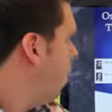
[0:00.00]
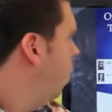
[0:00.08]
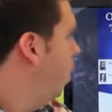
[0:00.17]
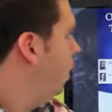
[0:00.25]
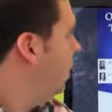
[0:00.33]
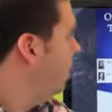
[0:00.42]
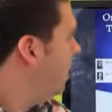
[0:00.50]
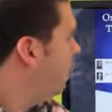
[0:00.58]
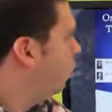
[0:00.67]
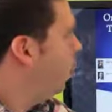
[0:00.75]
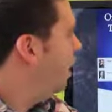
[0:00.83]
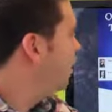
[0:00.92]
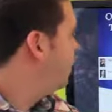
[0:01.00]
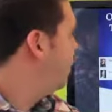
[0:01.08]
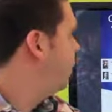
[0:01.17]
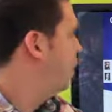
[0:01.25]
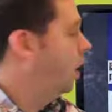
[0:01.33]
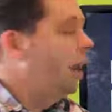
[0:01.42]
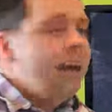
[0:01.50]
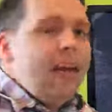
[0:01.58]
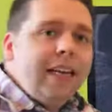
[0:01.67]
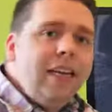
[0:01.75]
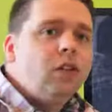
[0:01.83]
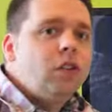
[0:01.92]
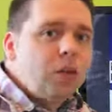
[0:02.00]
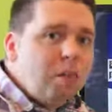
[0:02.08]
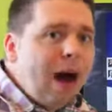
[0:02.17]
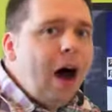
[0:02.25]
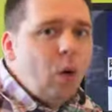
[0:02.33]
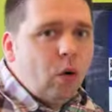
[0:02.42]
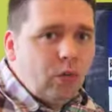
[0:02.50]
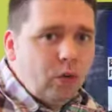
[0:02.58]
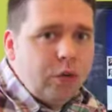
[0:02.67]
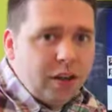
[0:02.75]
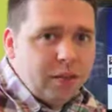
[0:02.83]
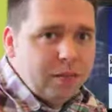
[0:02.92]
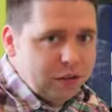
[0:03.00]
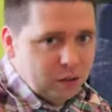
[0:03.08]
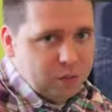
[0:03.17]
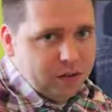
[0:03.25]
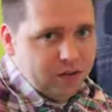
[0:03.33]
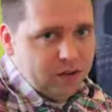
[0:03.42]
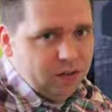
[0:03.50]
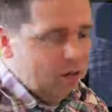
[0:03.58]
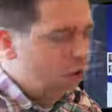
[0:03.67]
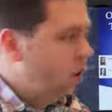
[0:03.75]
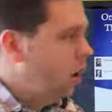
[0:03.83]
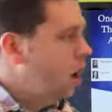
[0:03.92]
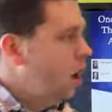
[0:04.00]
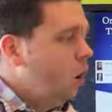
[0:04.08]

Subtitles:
Once they register, here's the powerful thing, Mr. Business Owner.